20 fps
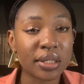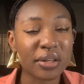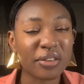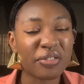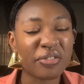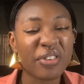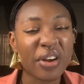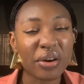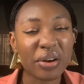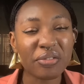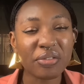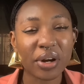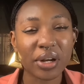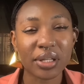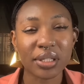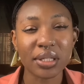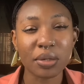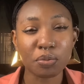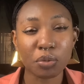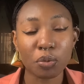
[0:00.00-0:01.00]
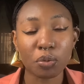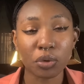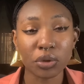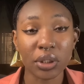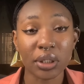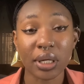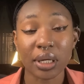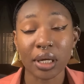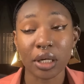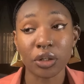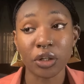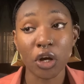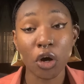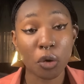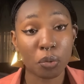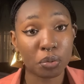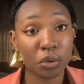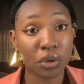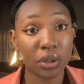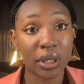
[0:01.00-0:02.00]
this is a very simple project that can
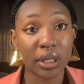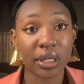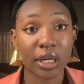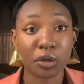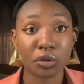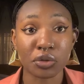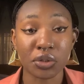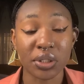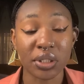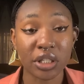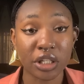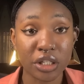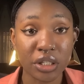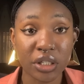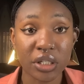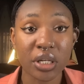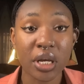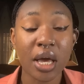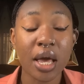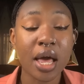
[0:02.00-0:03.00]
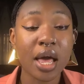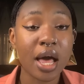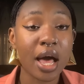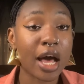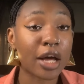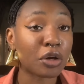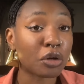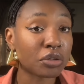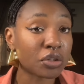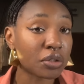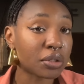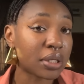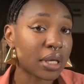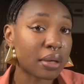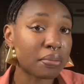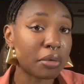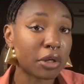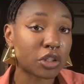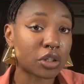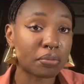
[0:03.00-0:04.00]
help you learn how to stitch and also
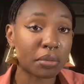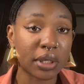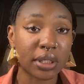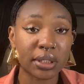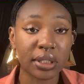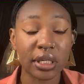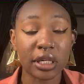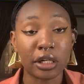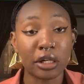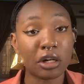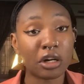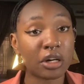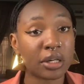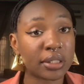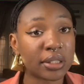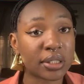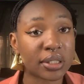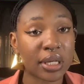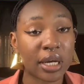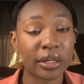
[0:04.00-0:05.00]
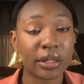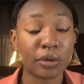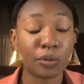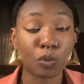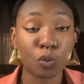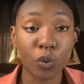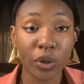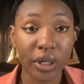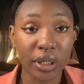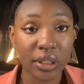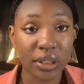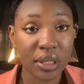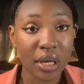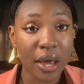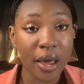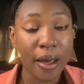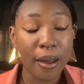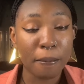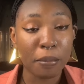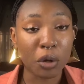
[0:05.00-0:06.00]
take measurements in length and in
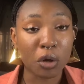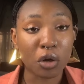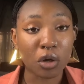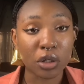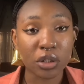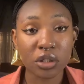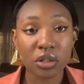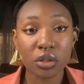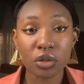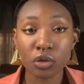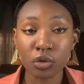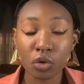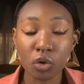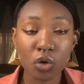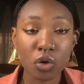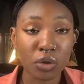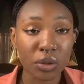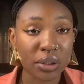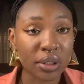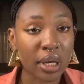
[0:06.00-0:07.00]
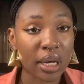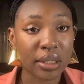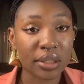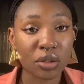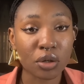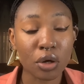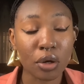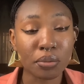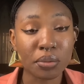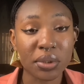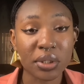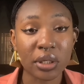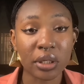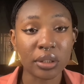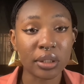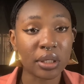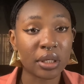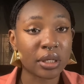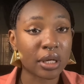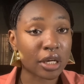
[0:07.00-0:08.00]
width, because you know coasters comes
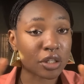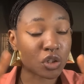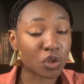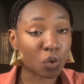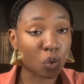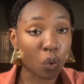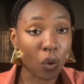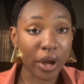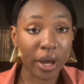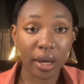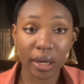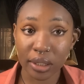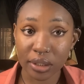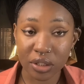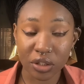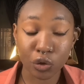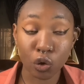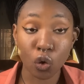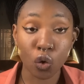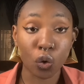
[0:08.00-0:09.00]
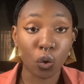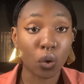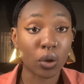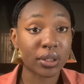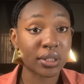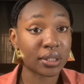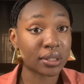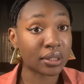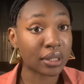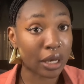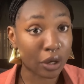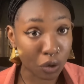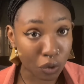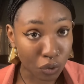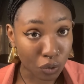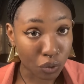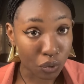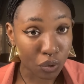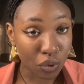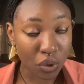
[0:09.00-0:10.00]
in either squares or
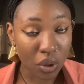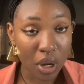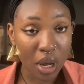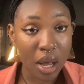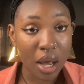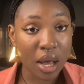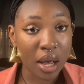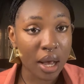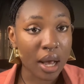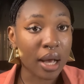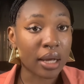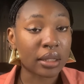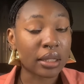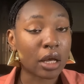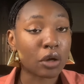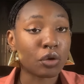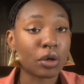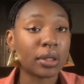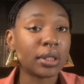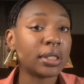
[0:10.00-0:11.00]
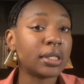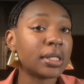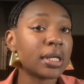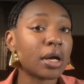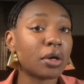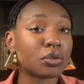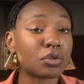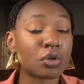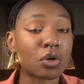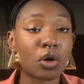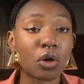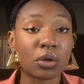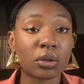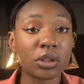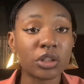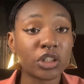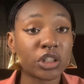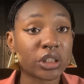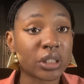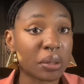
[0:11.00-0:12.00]
circle, and now you're learning how to
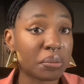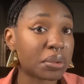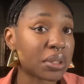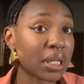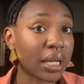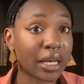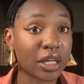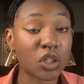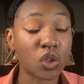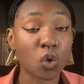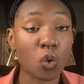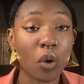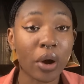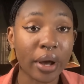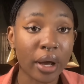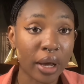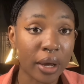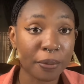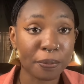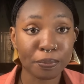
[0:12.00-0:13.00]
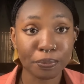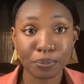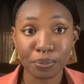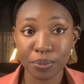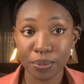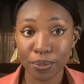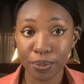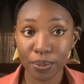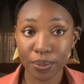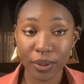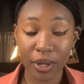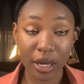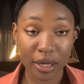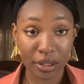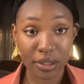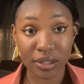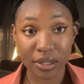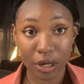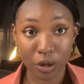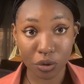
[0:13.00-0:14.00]
cut shapes like square
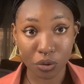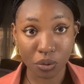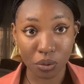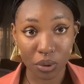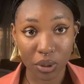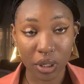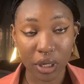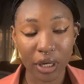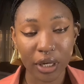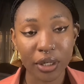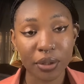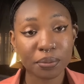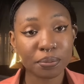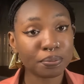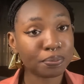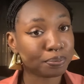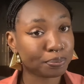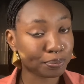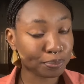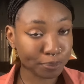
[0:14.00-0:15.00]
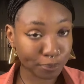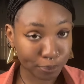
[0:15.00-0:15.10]
and circle. Okay,